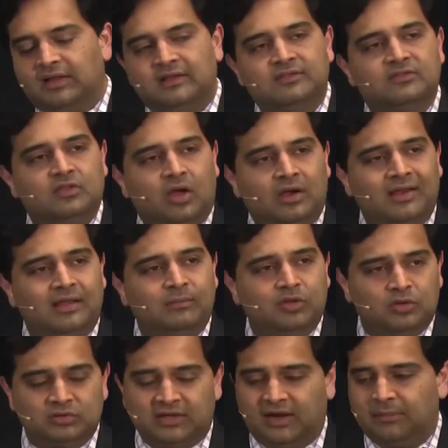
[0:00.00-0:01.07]
It is not
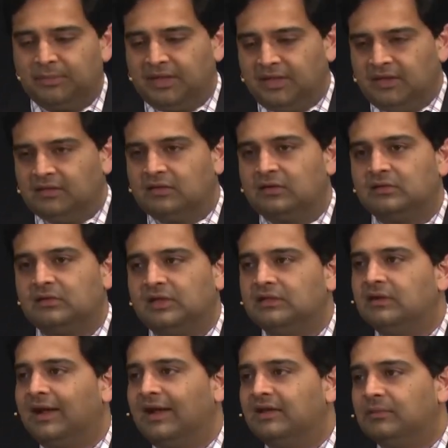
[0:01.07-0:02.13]
immunotherapy either,
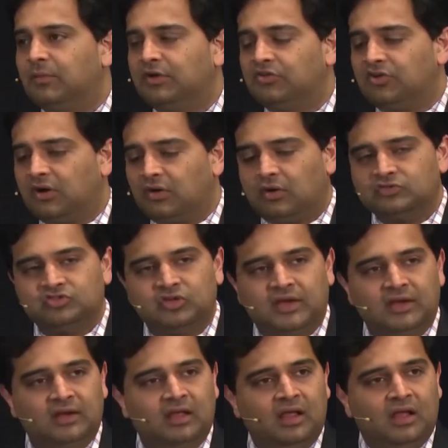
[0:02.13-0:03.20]
neither antibody drug
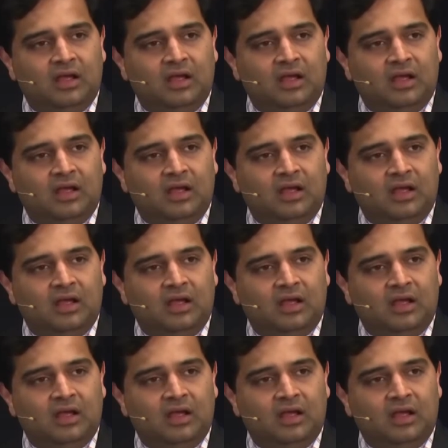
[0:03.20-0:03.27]
conjugate